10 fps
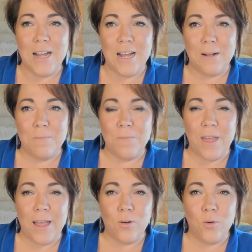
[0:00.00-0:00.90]

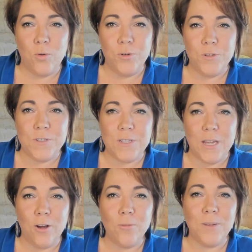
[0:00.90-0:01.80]
that could
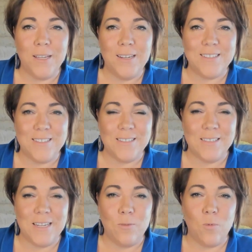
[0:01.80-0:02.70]
help leaders to
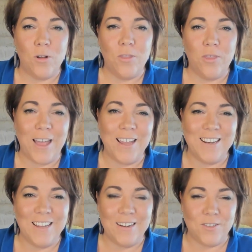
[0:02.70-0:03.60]
see what they
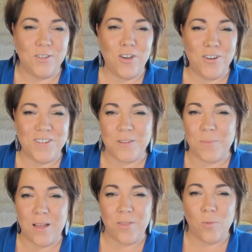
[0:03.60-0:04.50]
needed to notice
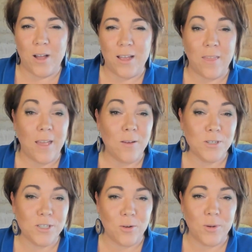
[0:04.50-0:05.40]
about the way they were
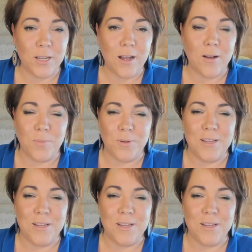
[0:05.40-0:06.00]
showing up